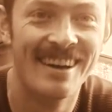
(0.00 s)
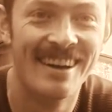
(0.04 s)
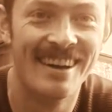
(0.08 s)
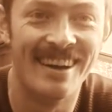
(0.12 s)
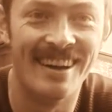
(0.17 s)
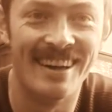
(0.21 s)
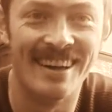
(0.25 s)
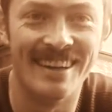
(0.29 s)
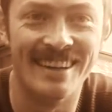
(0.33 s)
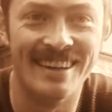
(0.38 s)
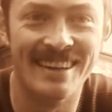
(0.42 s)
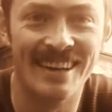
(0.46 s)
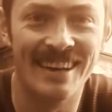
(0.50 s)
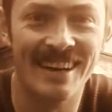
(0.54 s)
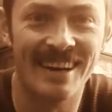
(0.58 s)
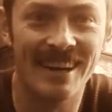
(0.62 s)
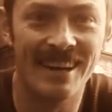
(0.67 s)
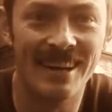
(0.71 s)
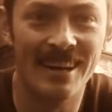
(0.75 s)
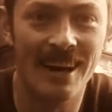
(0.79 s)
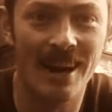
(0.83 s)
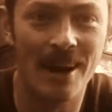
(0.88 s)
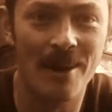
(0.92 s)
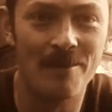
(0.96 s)
And hope
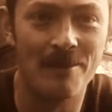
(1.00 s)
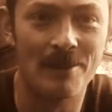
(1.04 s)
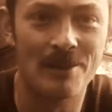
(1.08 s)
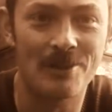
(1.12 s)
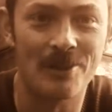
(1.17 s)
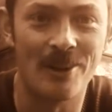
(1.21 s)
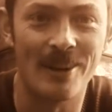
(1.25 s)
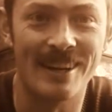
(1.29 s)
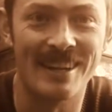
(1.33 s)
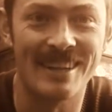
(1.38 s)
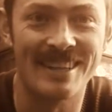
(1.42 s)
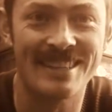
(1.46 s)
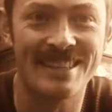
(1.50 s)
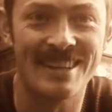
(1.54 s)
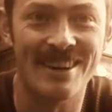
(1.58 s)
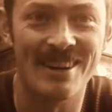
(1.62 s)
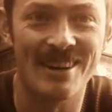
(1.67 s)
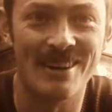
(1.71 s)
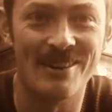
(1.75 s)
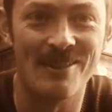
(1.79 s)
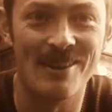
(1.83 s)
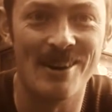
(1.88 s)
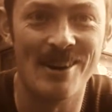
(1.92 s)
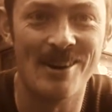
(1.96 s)
the training is
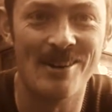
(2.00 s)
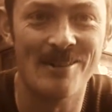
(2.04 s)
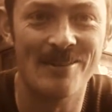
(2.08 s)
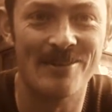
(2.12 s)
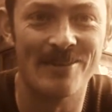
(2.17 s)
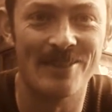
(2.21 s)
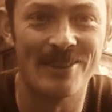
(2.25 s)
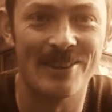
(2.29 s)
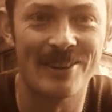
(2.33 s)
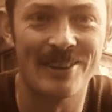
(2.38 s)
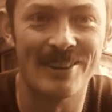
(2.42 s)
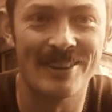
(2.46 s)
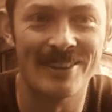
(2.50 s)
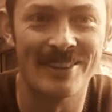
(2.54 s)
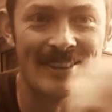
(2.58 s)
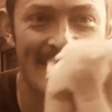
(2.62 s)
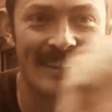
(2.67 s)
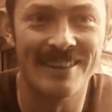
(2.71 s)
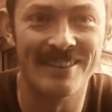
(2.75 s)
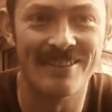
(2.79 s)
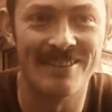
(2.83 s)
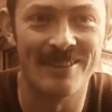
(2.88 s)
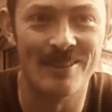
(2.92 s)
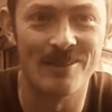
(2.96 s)
going well for
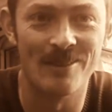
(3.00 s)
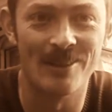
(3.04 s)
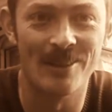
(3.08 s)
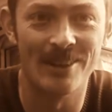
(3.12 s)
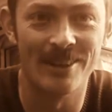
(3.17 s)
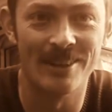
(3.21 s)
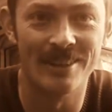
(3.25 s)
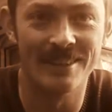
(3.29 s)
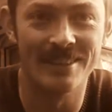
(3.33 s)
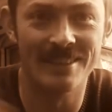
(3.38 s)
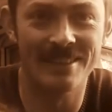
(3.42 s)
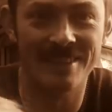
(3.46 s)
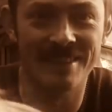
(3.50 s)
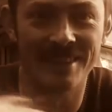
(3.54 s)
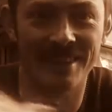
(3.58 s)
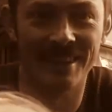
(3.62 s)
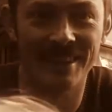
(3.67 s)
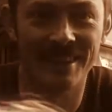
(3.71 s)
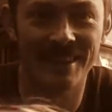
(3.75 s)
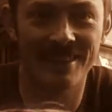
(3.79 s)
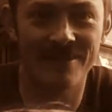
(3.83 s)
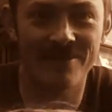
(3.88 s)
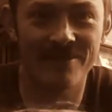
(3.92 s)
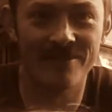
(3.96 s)
Worlds.
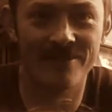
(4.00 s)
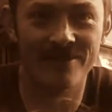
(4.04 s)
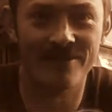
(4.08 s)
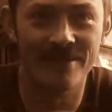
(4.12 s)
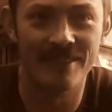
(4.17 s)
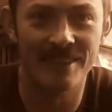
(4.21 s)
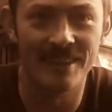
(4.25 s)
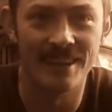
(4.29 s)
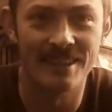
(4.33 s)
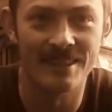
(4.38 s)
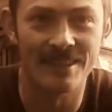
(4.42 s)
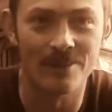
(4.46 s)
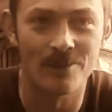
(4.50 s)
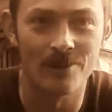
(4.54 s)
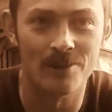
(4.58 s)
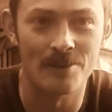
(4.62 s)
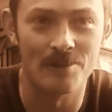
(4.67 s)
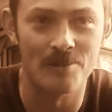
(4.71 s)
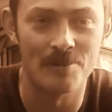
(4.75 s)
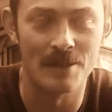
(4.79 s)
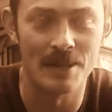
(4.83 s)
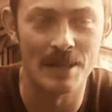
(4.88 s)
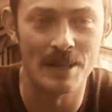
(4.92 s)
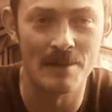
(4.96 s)
It's an
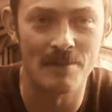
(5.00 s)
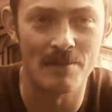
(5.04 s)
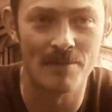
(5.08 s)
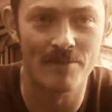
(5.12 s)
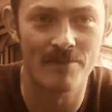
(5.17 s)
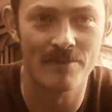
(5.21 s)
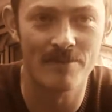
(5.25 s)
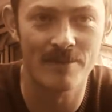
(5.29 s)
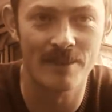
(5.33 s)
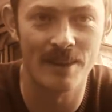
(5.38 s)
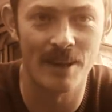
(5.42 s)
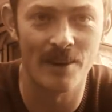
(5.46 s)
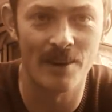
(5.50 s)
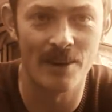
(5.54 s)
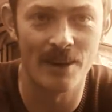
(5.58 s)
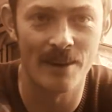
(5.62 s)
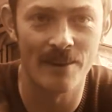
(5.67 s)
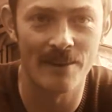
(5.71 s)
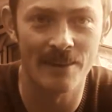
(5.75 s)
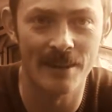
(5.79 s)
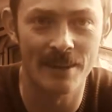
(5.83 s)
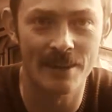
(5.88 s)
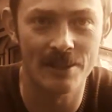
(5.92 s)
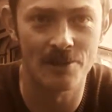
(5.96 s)
awesome team going
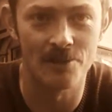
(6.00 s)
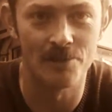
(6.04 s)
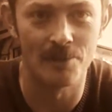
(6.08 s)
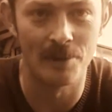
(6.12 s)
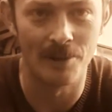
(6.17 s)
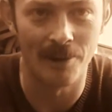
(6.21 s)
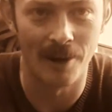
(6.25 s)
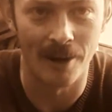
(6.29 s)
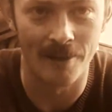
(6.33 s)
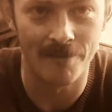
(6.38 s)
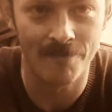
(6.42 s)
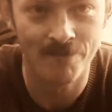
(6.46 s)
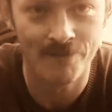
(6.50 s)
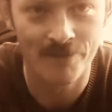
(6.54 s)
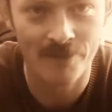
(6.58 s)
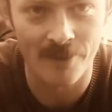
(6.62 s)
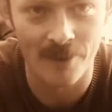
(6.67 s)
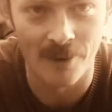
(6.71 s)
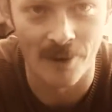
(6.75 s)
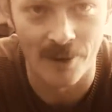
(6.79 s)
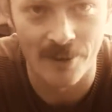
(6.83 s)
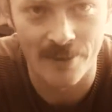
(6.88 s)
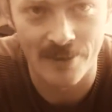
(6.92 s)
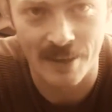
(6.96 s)
over there. Should be great.
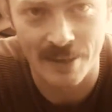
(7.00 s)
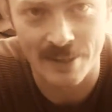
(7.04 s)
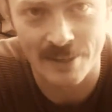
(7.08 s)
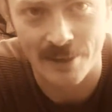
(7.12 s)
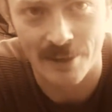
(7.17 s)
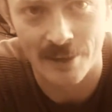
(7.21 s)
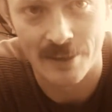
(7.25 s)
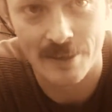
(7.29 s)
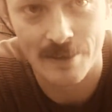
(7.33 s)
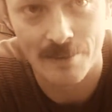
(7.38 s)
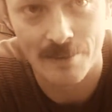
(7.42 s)
Alright, thanks guys.